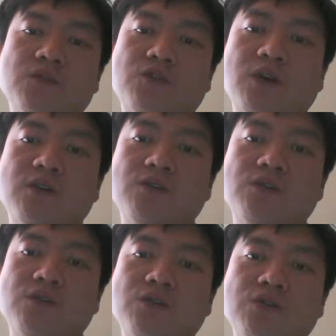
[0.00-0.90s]
try
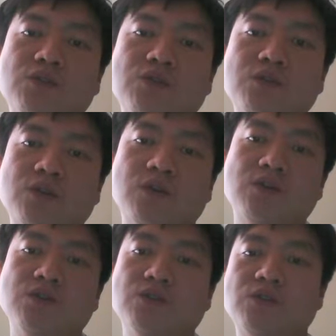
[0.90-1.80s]
to
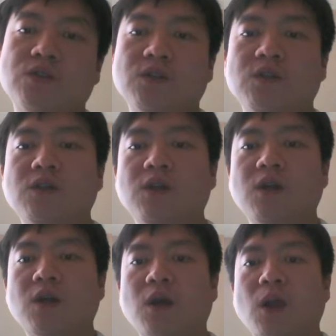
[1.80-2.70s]
use the
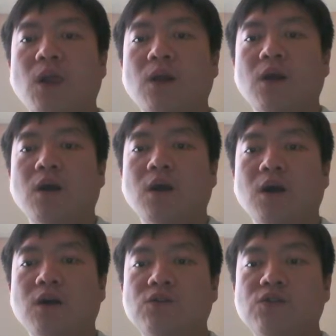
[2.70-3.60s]

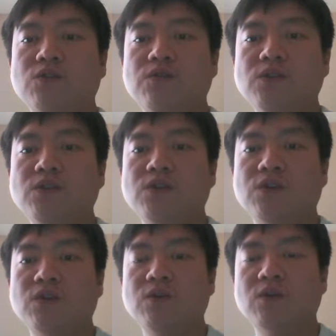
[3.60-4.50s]
two
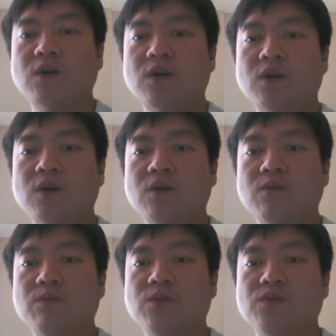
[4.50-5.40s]
feature
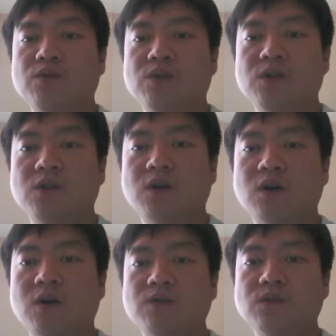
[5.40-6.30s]
between
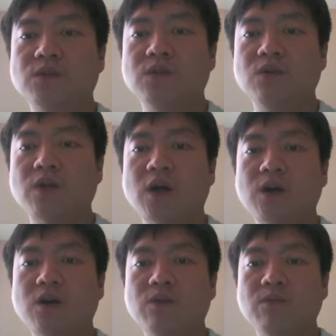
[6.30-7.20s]

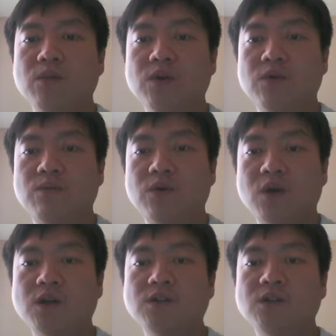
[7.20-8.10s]
Zillow.com median
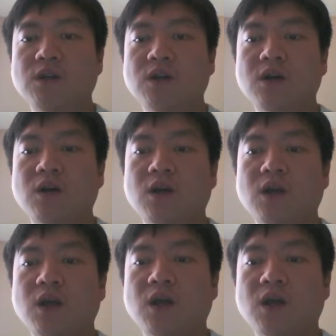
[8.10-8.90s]
price data